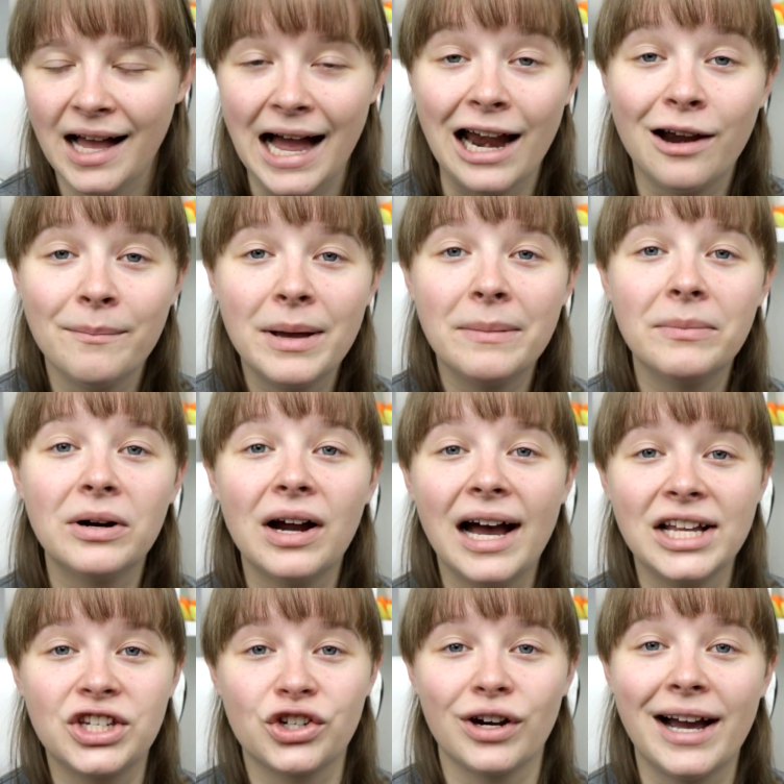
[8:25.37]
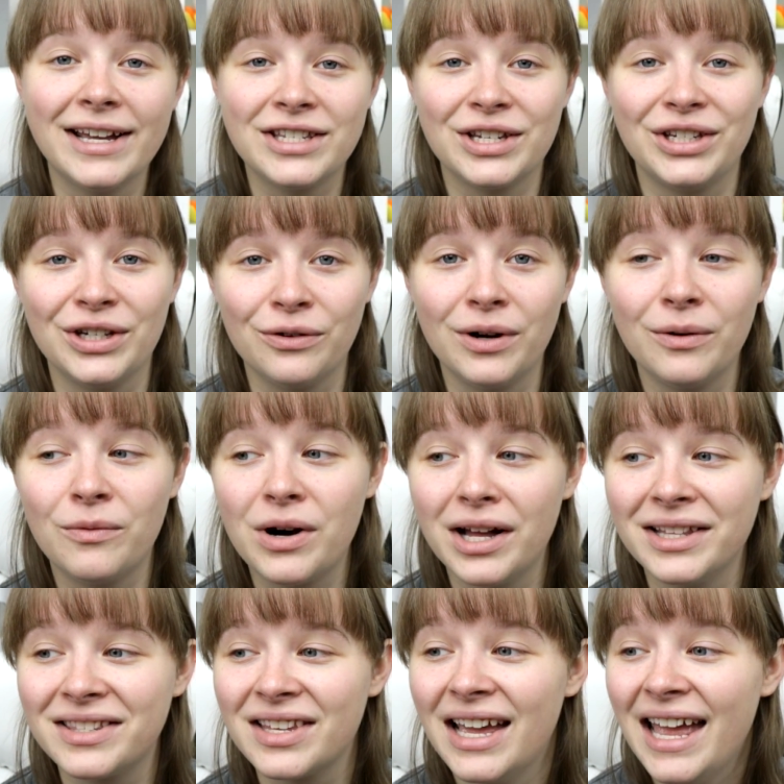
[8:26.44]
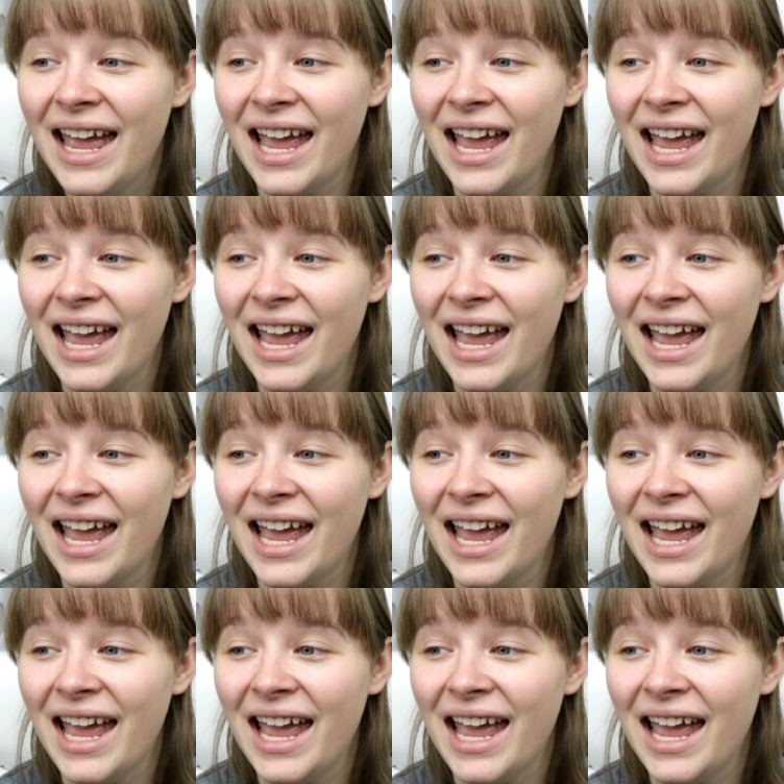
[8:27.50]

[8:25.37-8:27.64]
I remember I tried to do it once